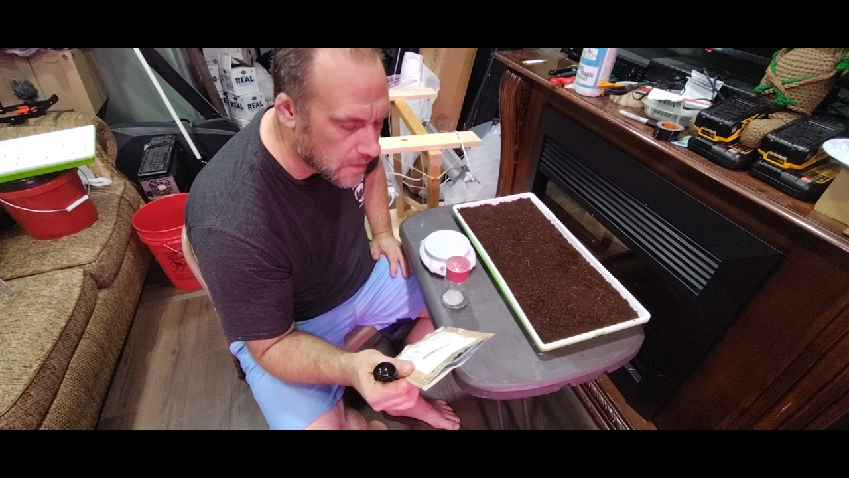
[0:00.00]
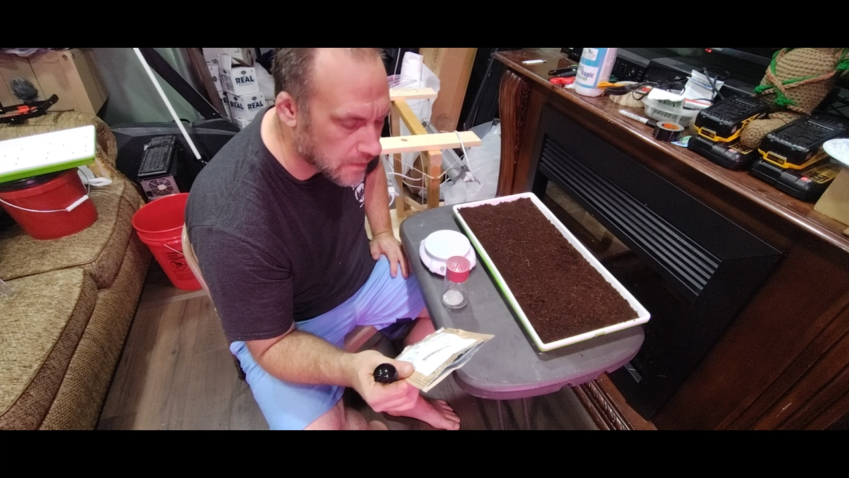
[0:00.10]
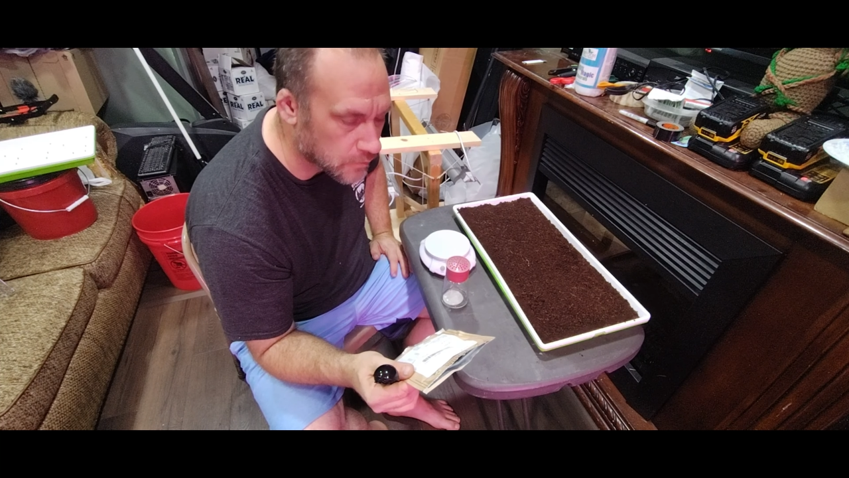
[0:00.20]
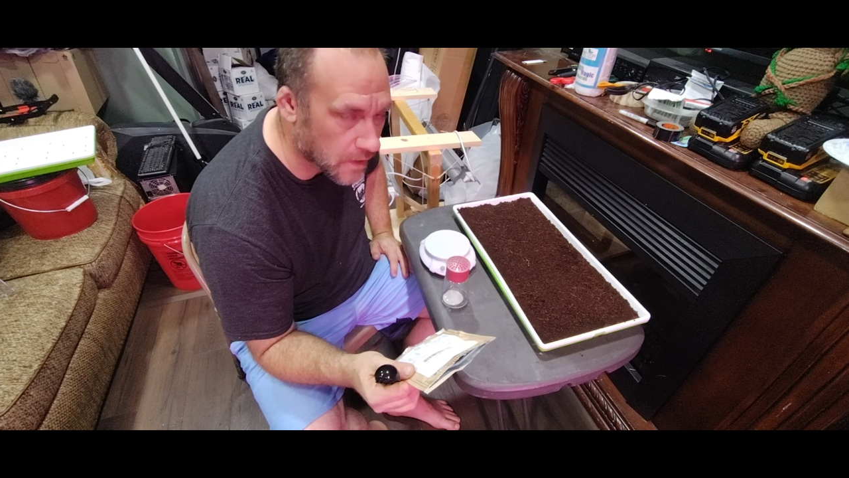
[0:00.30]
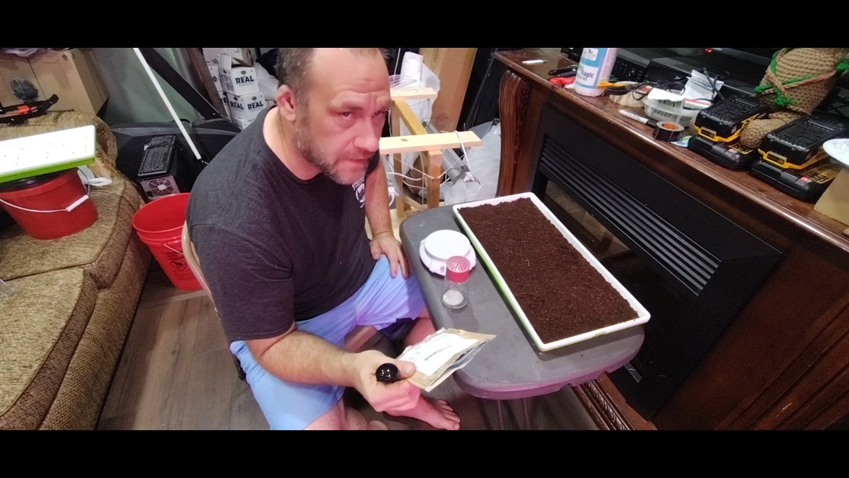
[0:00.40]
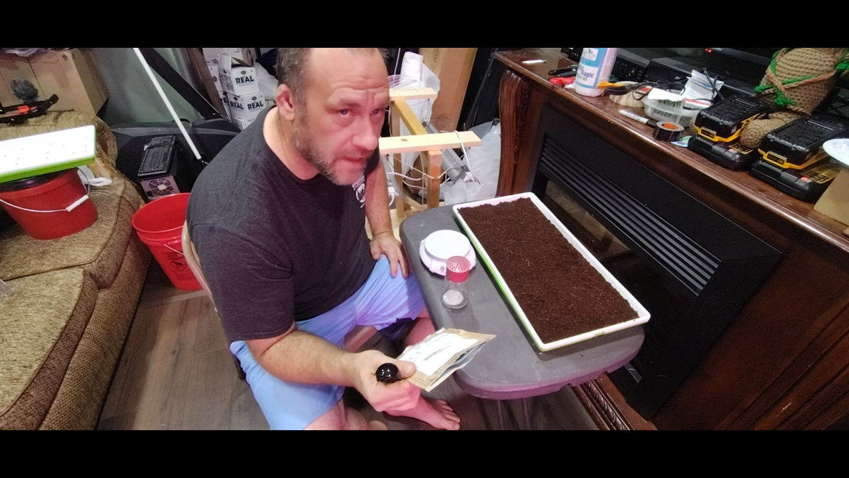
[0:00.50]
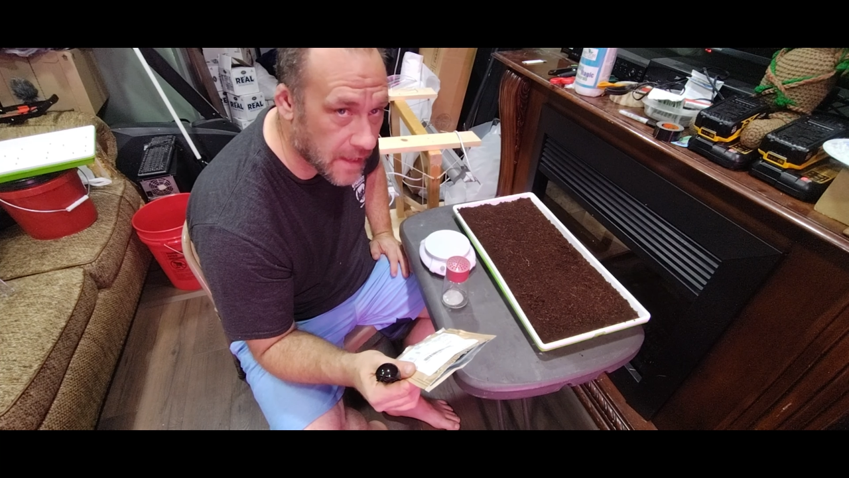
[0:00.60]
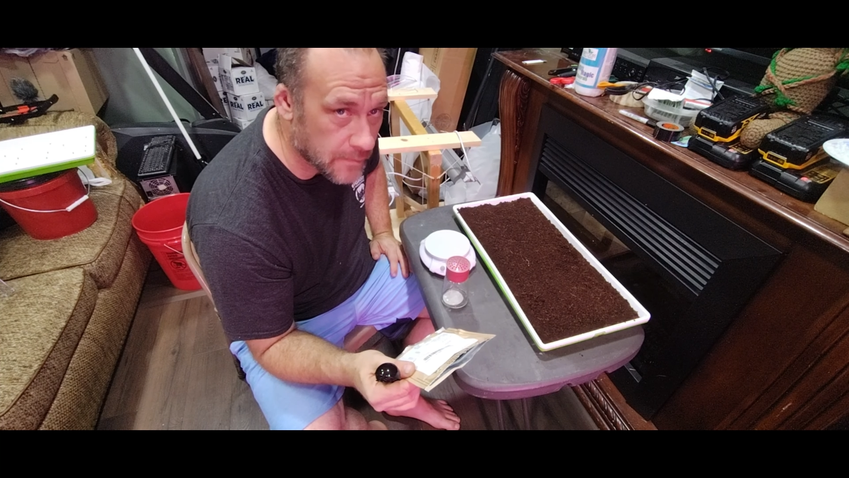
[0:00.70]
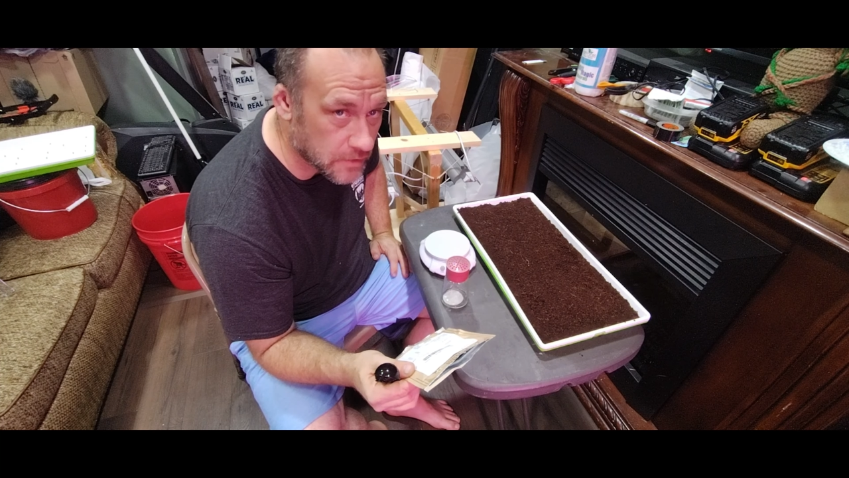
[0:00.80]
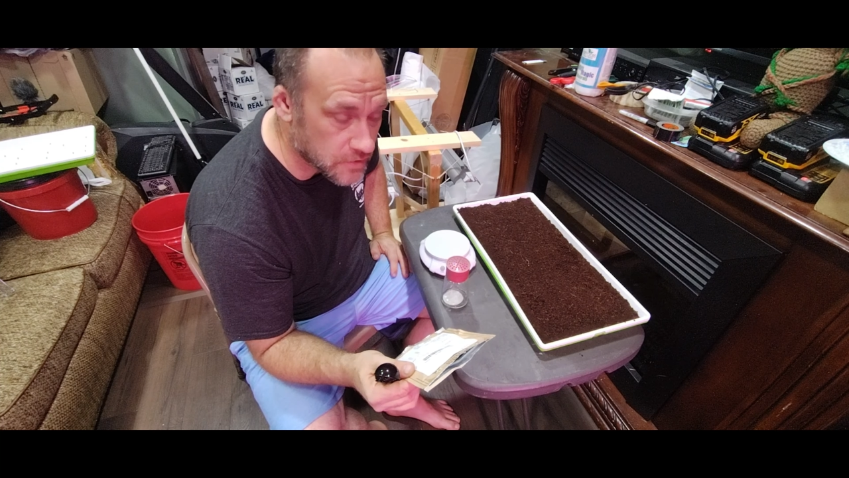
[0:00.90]
and red
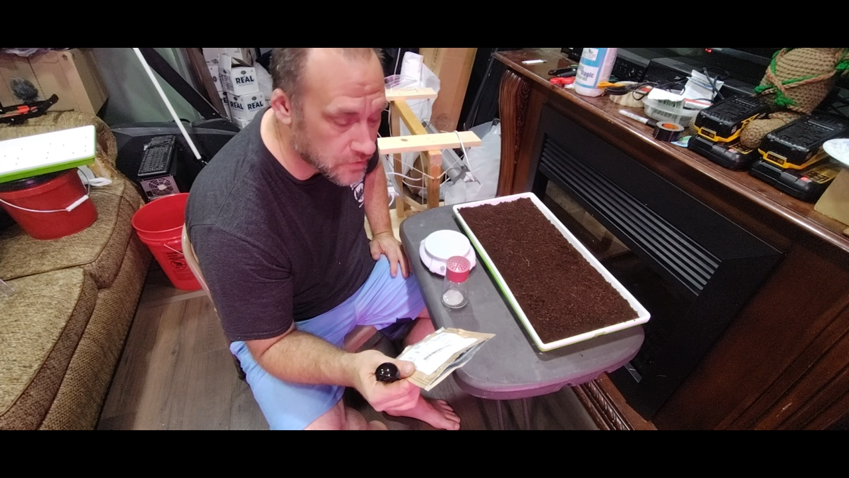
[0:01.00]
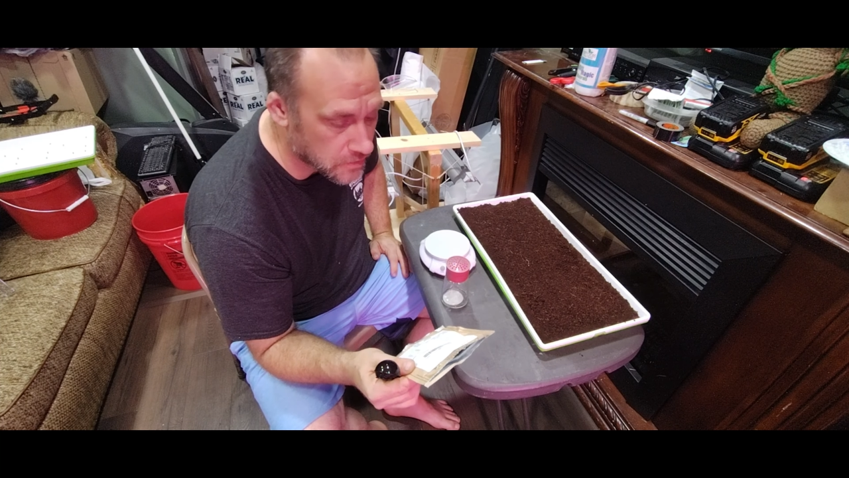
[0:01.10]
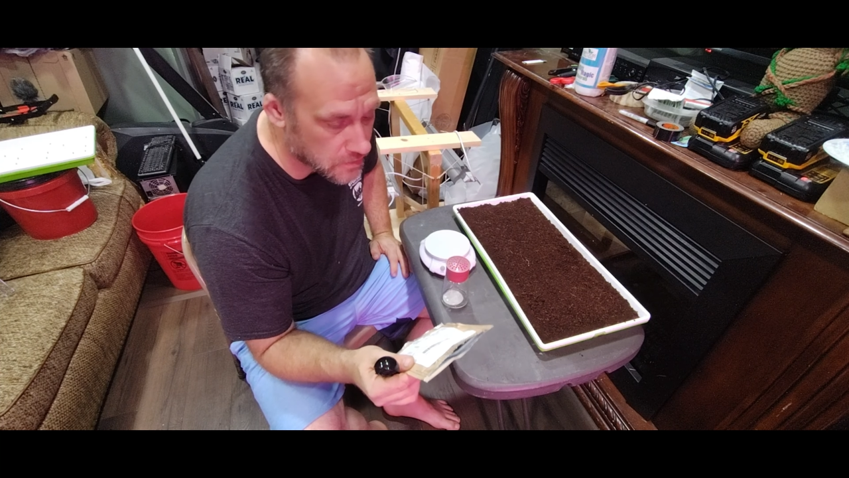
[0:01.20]
cabbage.